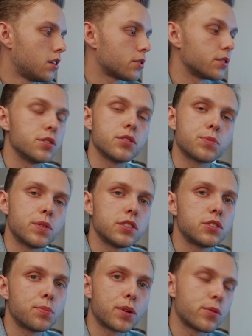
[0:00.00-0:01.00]
we're gonna do this one
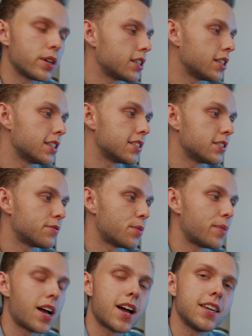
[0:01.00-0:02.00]
super quickly. This is
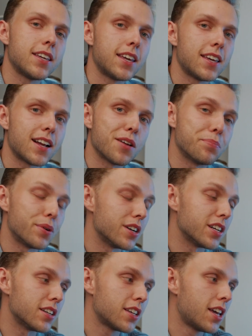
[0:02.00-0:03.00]
from a hike in
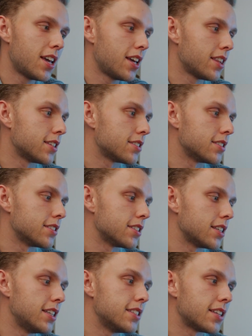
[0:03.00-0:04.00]
Alberta. This is
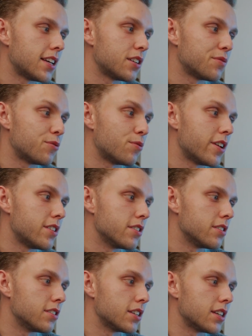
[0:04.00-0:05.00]
east end of
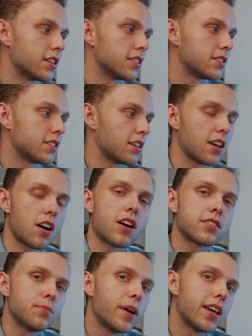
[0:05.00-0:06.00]
Rundle. It is an
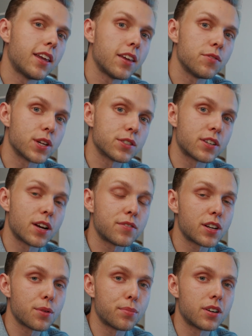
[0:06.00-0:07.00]
awesome hike. If you guys are ever
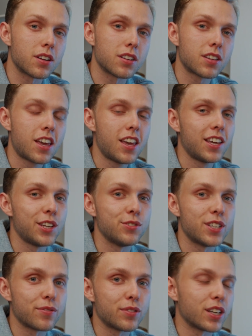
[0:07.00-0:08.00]
in Alberta, you
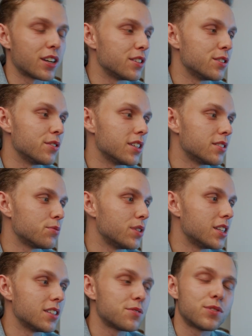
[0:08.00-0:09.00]
definitely got to do this. We
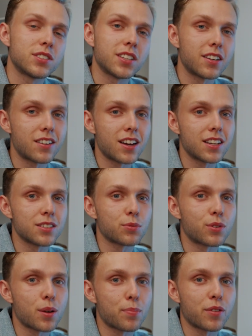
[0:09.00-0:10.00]
did this for sunrise. We
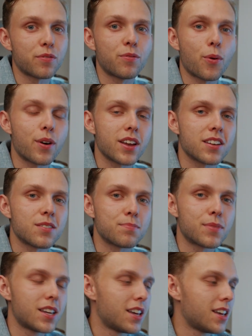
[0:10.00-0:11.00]
were up at 4 a.m.